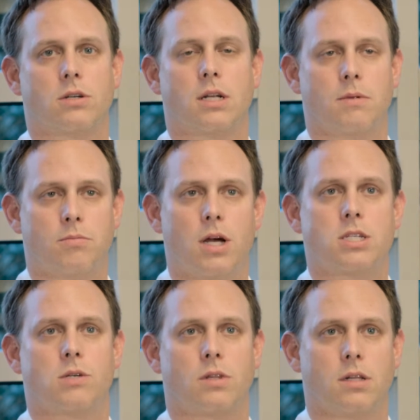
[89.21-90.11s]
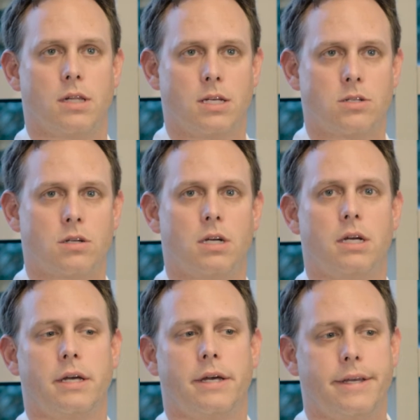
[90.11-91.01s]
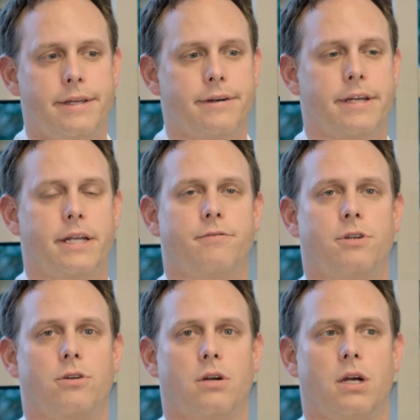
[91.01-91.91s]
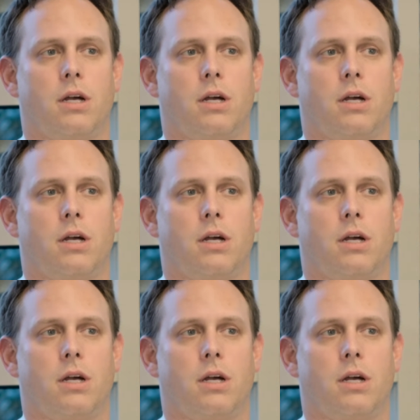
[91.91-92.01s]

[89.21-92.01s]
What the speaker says: are going to be present with the laser. Again, if you're